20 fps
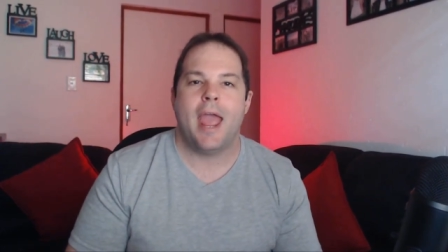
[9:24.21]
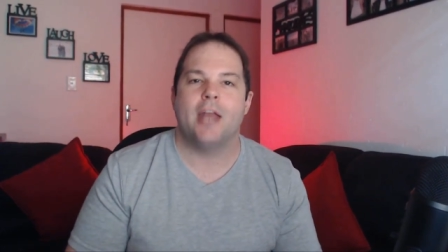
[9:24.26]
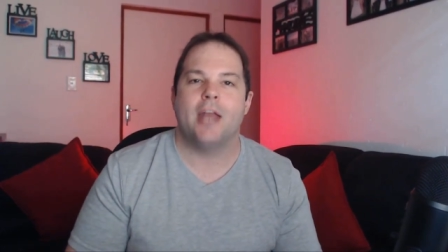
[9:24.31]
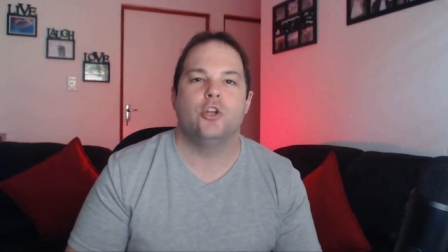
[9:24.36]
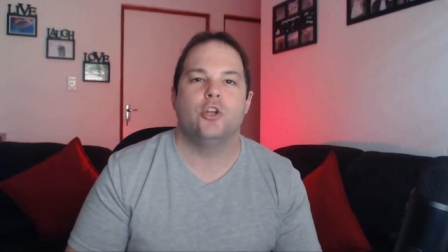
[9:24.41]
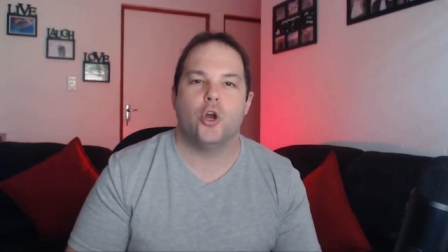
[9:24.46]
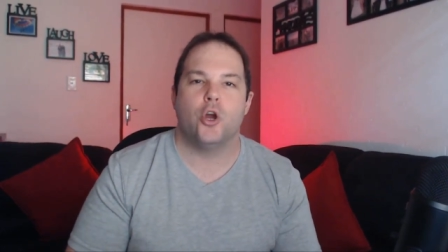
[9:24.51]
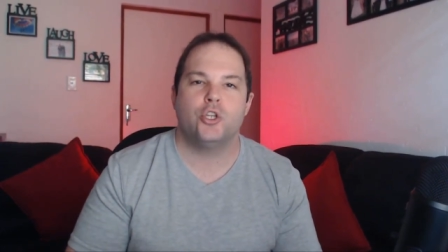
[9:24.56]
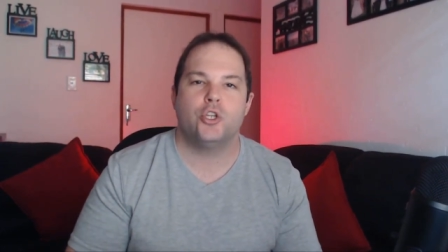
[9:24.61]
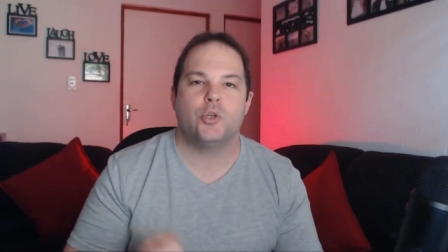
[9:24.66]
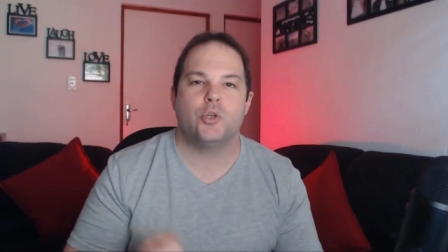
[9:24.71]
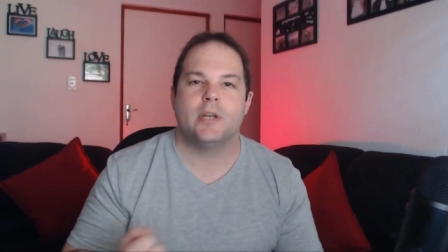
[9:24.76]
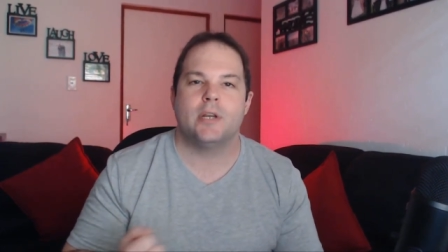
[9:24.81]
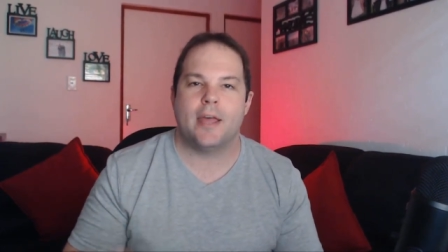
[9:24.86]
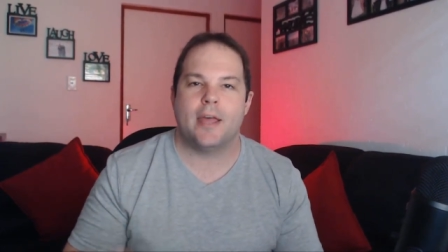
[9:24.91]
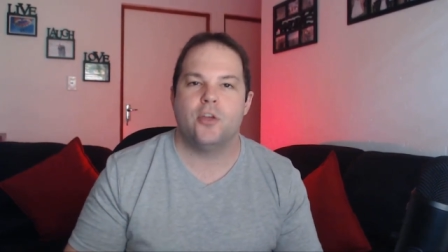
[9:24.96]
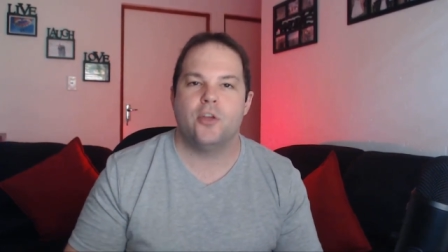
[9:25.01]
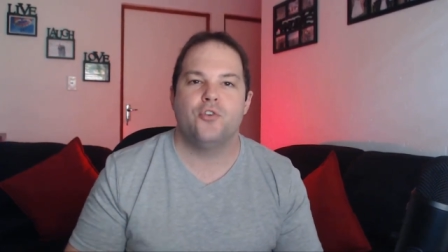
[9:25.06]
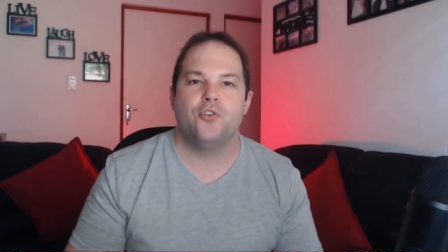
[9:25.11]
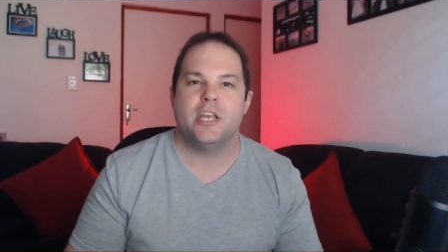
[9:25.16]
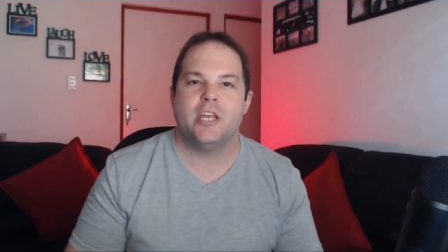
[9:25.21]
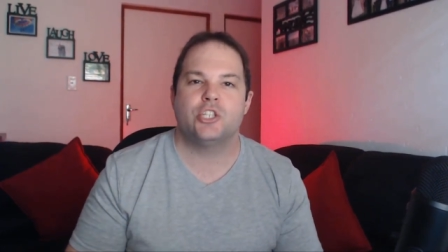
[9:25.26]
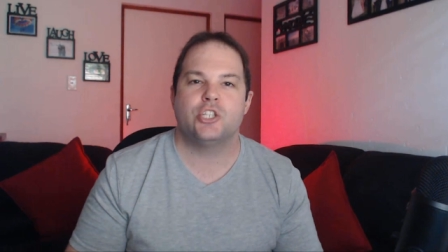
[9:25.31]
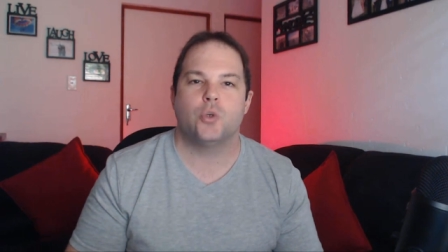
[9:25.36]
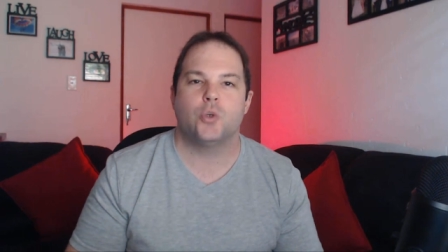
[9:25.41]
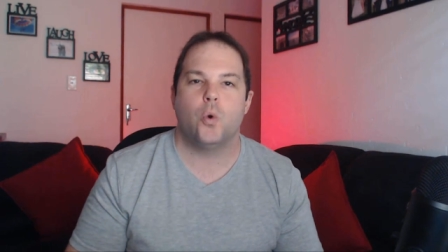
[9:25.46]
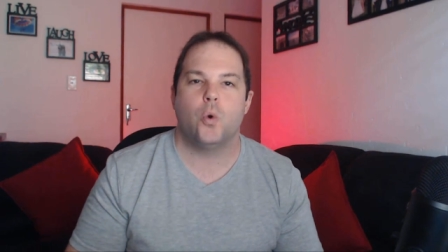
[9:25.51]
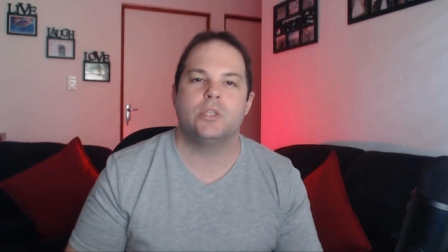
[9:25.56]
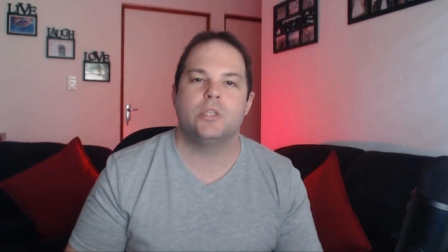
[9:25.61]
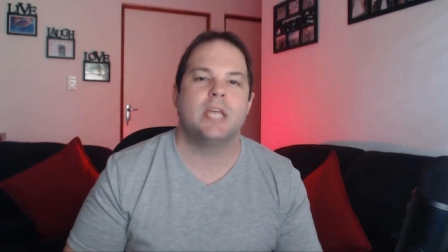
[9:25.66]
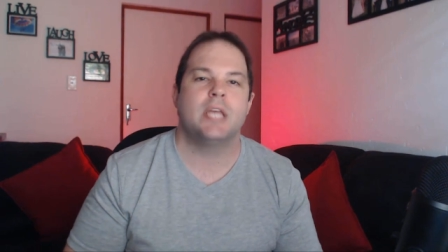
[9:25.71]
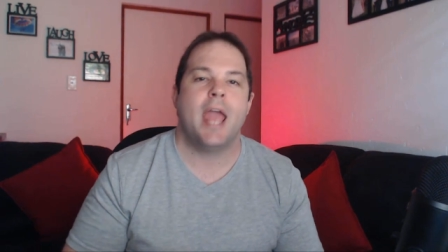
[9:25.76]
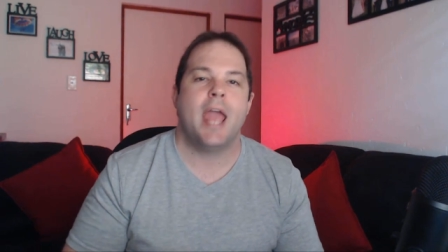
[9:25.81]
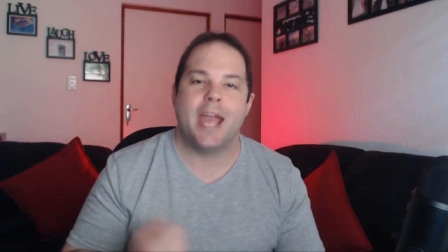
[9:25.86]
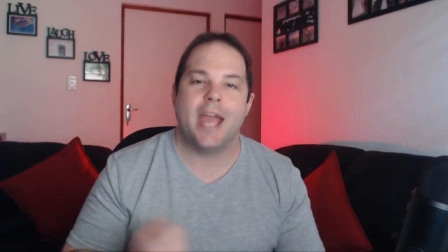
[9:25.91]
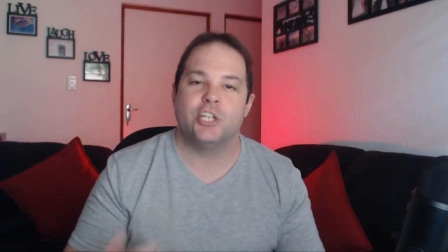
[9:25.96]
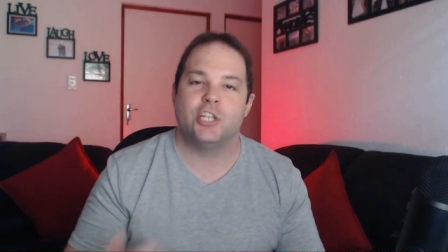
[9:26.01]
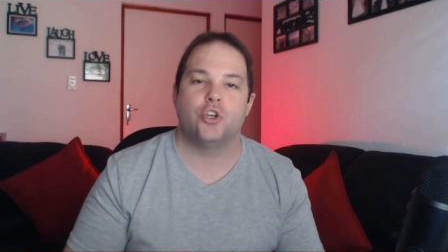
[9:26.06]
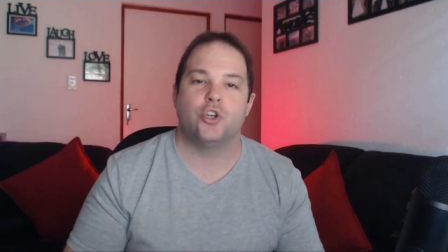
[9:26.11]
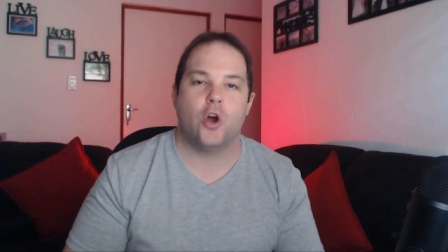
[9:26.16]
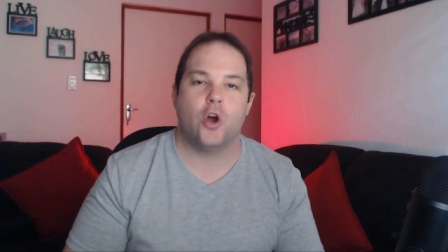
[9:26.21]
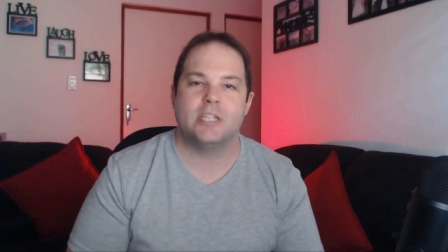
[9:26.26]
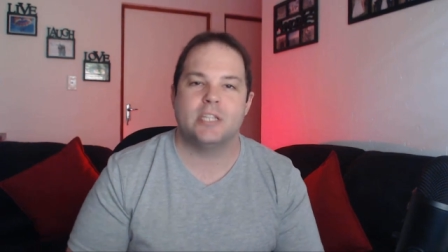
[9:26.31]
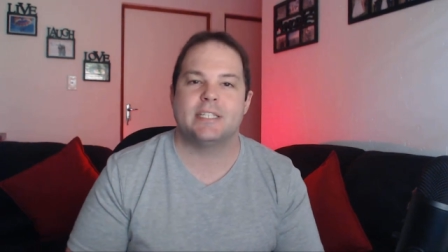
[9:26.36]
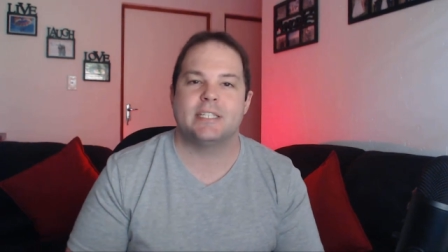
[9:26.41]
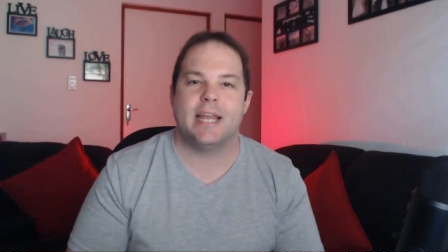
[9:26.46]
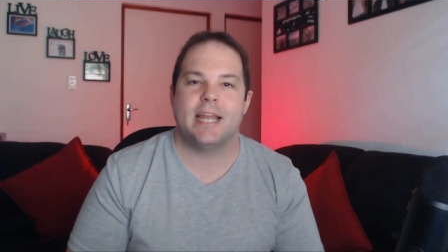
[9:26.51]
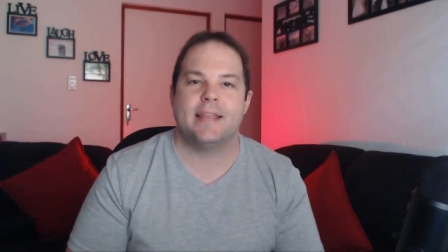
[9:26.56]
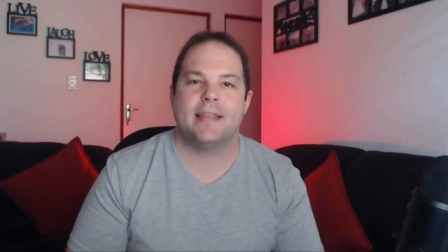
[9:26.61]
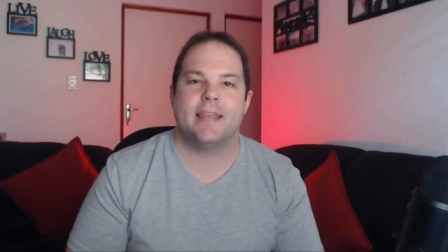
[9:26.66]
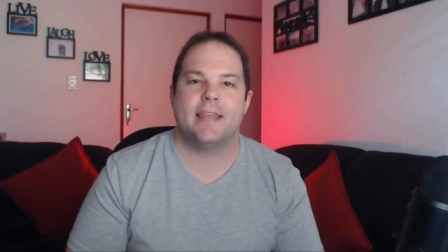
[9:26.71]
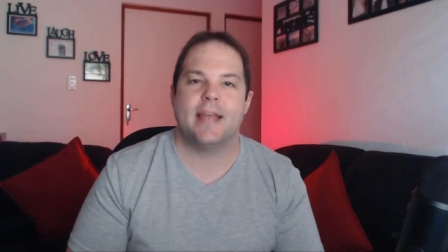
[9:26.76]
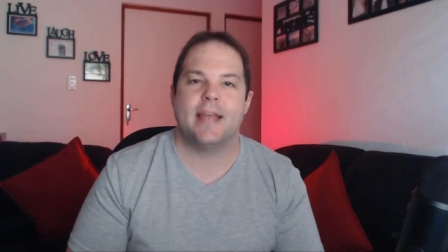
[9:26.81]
and go to another resource and translate